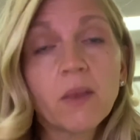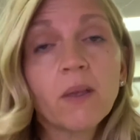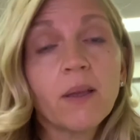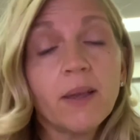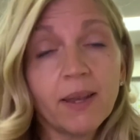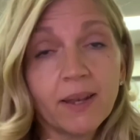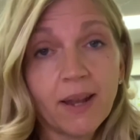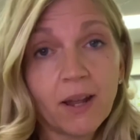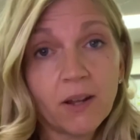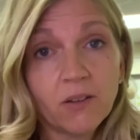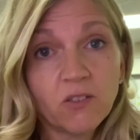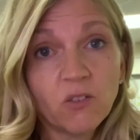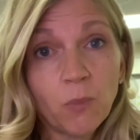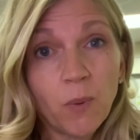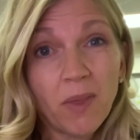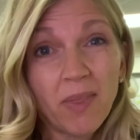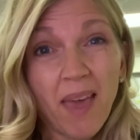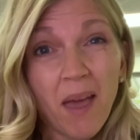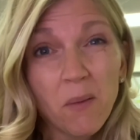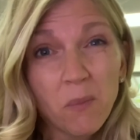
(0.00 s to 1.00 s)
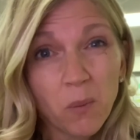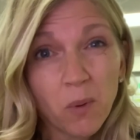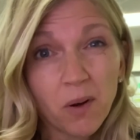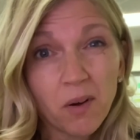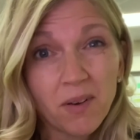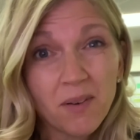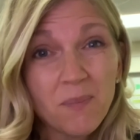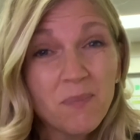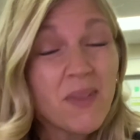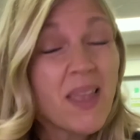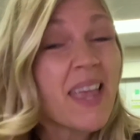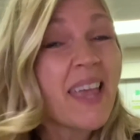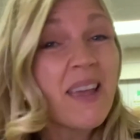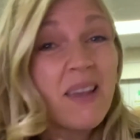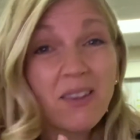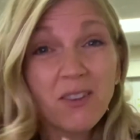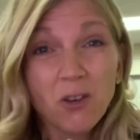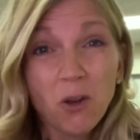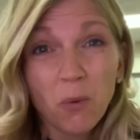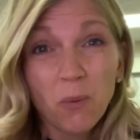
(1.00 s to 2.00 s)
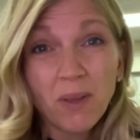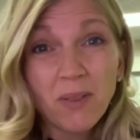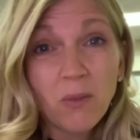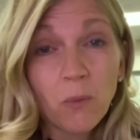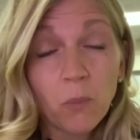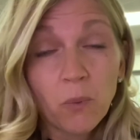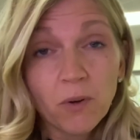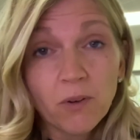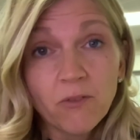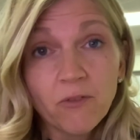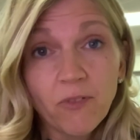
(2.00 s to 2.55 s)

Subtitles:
and how to spell that word, knowing the word